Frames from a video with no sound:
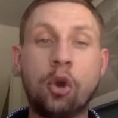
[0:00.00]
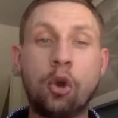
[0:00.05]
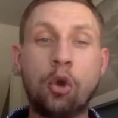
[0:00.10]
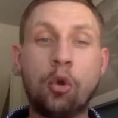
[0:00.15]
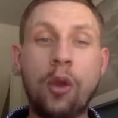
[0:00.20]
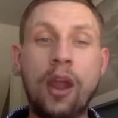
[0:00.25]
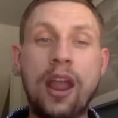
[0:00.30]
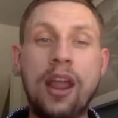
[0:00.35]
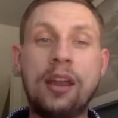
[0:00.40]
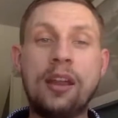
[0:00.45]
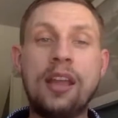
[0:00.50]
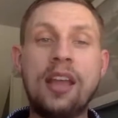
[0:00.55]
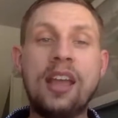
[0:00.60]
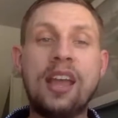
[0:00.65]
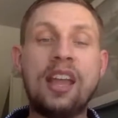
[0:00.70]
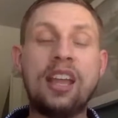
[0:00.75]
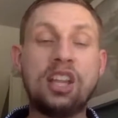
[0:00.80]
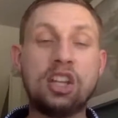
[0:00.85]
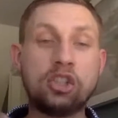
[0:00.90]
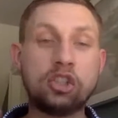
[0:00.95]
great,
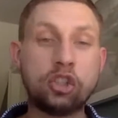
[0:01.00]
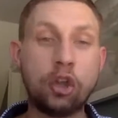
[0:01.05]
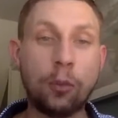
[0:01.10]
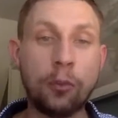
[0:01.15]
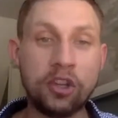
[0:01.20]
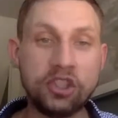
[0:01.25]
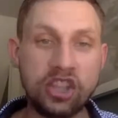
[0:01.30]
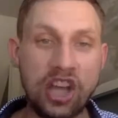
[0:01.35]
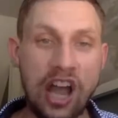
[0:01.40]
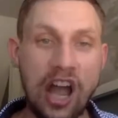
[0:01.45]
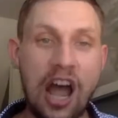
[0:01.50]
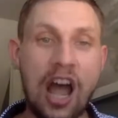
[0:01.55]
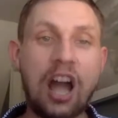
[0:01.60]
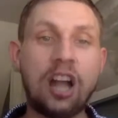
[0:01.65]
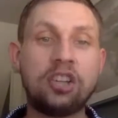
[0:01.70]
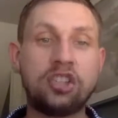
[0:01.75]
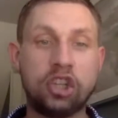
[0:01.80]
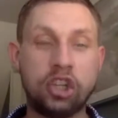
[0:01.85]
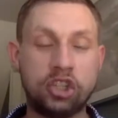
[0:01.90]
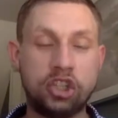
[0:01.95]
it gets so much
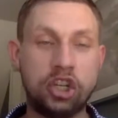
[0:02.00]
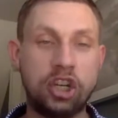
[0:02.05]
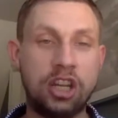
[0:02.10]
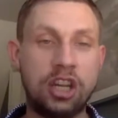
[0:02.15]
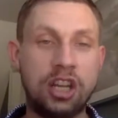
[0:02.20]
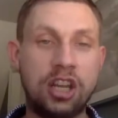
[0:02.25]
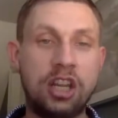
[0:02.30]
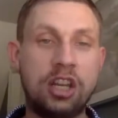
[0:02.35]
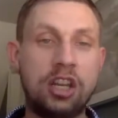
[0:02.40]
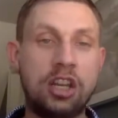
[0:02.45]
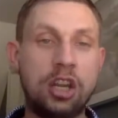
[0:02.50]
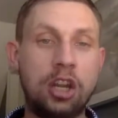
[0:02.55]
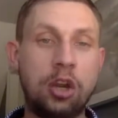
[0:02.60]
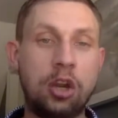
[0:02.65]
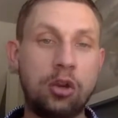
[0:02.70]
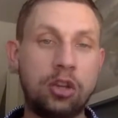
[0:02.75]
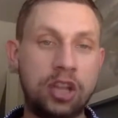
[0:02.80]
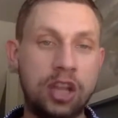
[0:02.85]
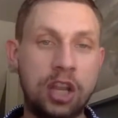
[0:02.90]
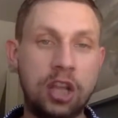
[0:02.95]
oxygen into
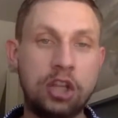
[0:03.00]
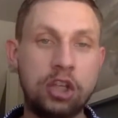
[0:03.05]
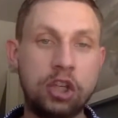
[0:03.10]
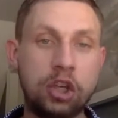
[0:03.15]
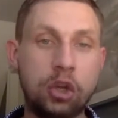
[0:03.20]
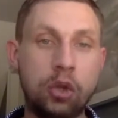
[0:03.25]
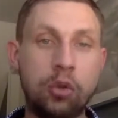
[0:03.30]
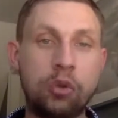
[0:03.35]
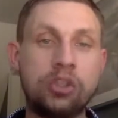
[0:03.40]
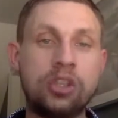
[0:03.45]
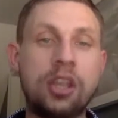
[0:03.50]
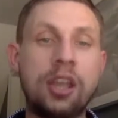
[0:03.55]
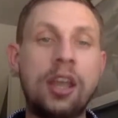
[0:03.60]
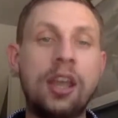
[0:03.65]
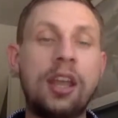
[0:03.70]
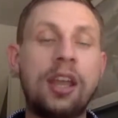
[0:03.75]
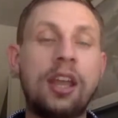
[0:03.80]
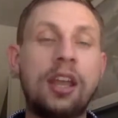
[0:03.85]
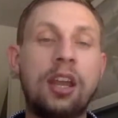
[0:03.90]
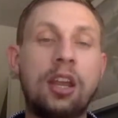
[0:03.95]
your tissues,
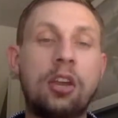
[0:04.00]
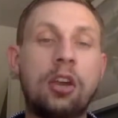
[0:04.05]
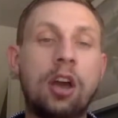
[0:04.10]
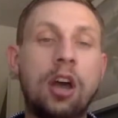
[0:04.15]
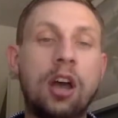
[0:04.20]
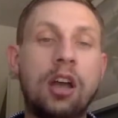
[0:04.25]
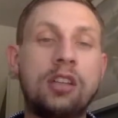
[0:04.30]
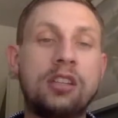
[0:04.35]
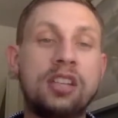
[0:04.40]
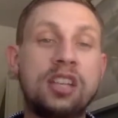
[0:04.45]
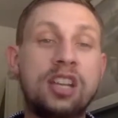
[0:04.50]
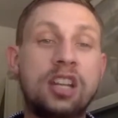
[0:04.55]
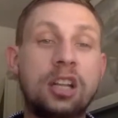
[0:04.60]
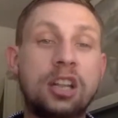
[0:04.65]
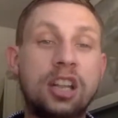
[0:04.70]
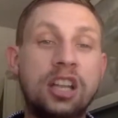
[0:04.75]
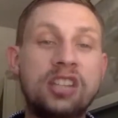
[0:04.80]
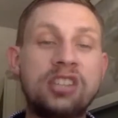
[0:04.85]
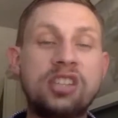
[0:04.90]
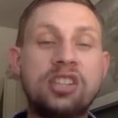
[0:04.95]
and it
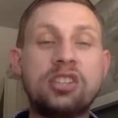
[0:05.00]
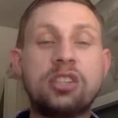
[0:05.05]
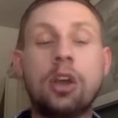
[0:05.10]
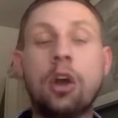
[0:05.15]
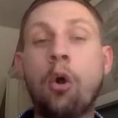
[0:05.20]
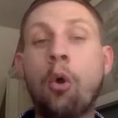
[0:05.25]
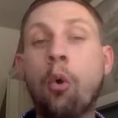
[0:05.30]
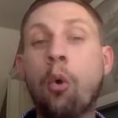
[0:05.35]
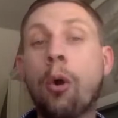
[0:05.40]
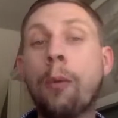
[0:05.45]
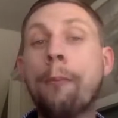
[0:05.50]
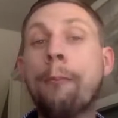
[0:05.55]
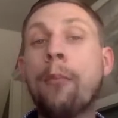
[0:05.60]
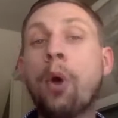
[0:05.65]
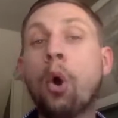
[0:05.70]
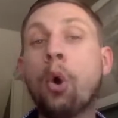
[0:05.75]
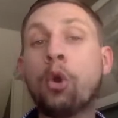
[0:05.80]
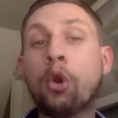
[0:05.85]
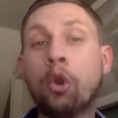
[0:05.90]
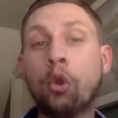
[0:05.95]
elicits a
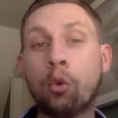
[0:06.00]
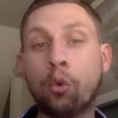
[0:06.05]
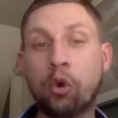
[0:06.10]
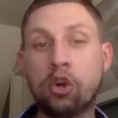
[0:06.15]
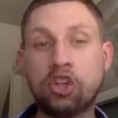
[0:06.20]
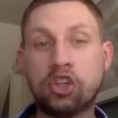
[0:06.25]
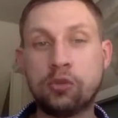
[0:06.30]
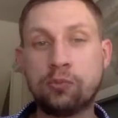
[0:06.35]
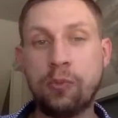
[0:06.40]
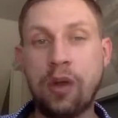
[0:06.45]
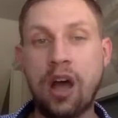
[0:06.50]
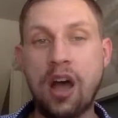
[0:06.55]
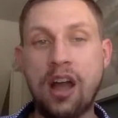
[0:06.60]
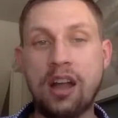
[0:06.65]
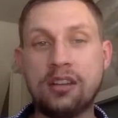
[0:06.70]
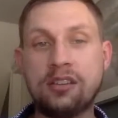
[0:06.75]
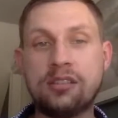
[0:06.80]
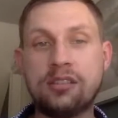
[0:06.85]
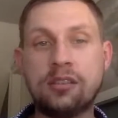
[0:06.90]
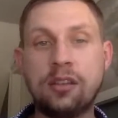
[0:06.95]
hormonal
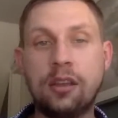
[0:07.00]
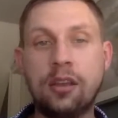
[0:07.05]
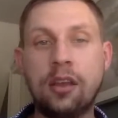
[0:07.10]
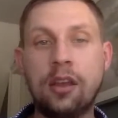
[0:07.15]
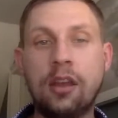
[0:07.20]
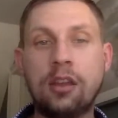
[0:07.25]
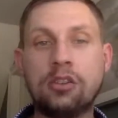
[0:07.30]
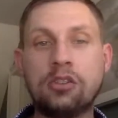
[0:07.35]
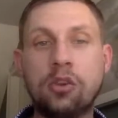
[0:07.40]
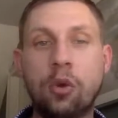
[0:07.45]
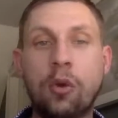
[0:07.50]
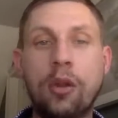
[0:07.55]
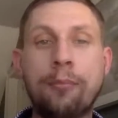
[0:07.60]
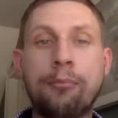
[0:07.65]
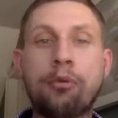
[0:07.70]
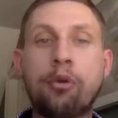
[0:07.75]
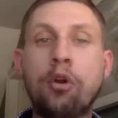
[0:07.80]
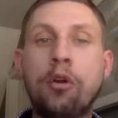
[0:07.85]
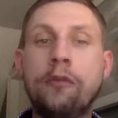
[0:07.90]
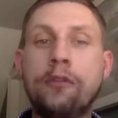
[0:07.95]
response. So
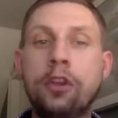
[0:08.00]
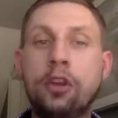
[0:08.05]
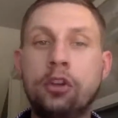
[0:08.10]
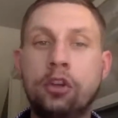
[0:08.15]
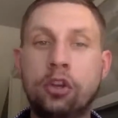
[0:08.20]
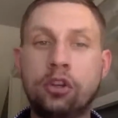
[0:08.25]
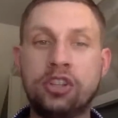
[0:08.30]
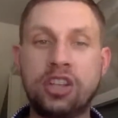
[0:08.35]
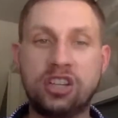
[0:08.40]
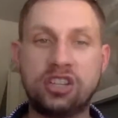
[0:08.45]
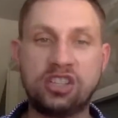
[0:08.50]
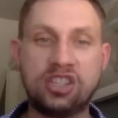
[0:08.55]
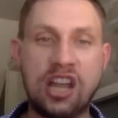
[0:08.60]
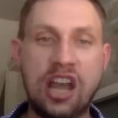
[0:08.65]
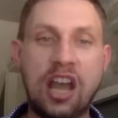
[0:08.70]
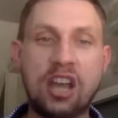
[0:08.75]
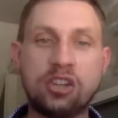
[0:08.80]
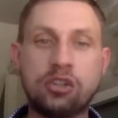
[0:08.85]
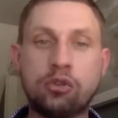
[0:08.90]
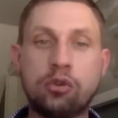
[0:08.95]
improving your
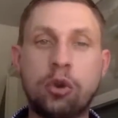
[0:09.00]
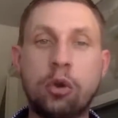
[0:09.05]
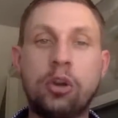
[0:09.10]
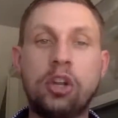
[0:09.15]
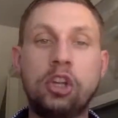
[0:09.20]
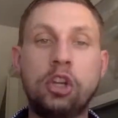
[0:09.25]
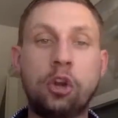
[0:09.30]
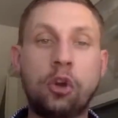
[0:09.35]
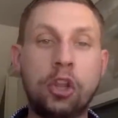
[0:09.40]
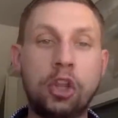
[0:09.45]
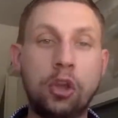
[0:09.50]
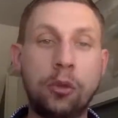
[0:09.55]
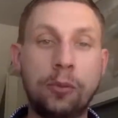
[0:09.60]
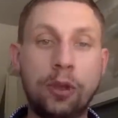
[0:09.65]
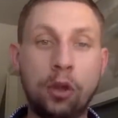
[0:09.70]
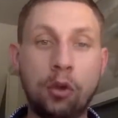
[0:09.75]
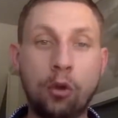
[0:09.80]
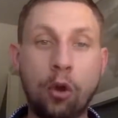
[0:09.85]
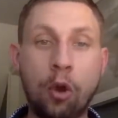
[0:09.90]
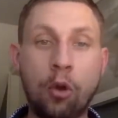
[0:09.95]
testosterone and your
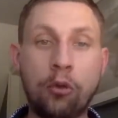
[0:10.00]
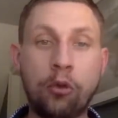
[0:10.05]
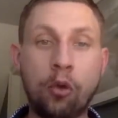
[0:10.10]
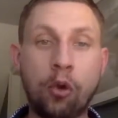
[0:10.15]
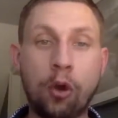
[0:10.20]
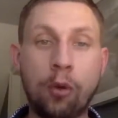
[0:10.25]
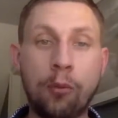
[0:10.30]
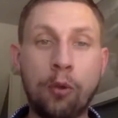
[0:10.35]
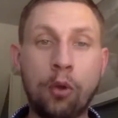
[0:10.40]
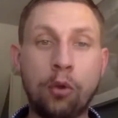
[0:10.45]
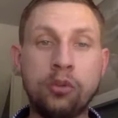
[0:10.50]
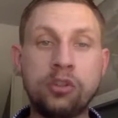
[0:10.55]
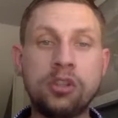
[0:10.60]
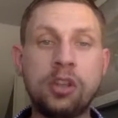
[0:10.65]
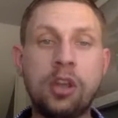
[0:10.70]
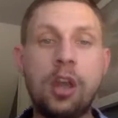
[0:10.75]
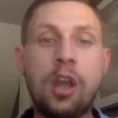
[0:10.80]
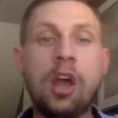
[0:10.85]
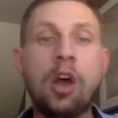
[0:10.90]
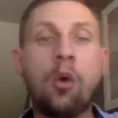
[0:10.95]
human growth hormones
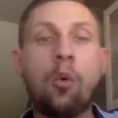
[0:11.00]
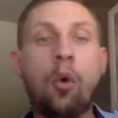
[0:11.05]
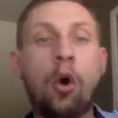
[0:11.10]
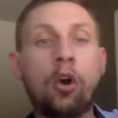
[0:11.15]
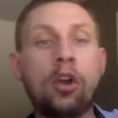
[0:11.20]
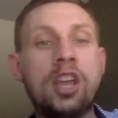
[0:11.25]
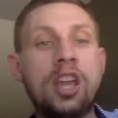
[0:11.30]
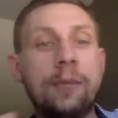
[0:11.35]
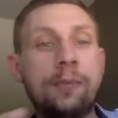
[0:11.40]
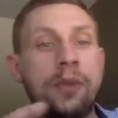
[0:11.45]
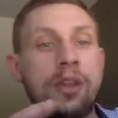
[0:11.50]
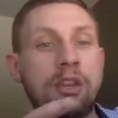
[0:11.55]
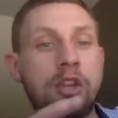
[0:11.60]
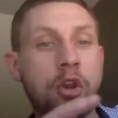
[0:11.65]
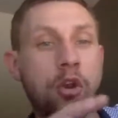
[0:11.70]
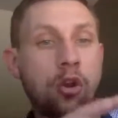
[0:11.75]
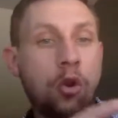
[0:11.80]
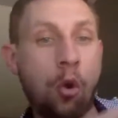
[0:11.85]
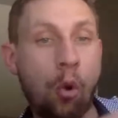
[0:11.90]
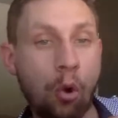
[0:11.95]
while keeping
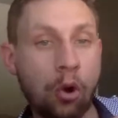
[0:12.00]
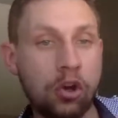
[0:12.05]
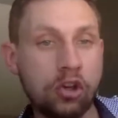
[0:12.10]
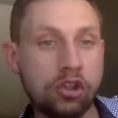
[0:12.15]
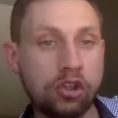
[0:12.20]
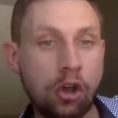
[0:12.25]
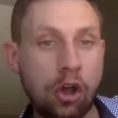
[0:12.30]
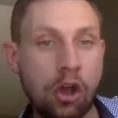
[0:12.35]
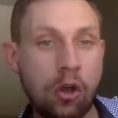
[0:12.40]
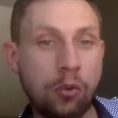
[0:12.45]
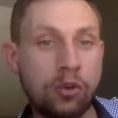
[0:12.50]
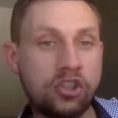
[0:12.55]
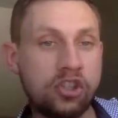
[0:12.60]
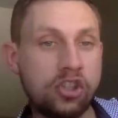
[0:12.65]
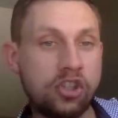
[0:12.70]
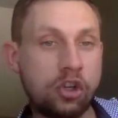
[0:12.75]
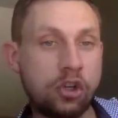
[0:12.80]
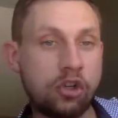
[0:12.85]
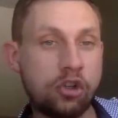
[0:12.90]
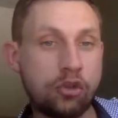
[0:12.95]
your cortisol, which
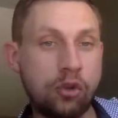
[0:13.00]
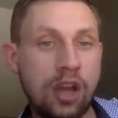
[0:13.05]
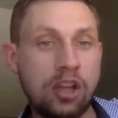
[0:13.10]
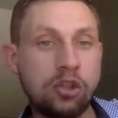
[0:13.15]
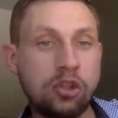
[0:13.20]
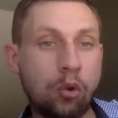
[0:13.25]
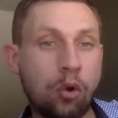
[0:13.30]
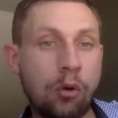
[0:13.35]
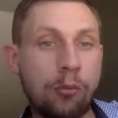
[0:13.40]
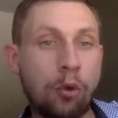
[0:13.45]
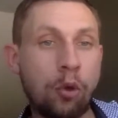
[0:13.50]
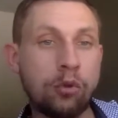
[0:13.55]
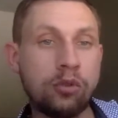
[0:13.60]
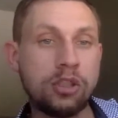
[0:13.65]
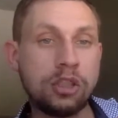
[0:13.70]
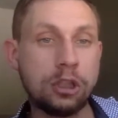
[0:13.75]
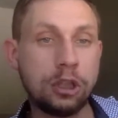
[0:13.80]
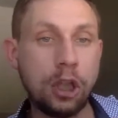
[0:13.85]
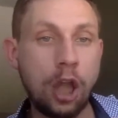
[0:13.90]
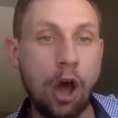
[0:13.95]
is your stress
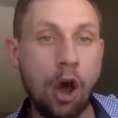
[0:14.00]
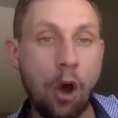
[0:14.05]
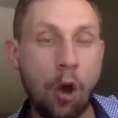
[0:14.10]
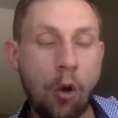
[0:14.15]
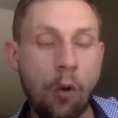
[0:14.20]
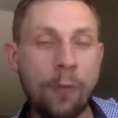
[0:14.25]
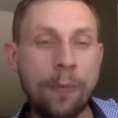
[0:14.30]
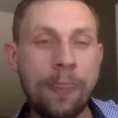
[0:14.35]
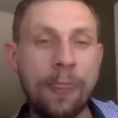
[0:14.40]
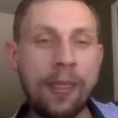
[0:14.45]
hormones, low,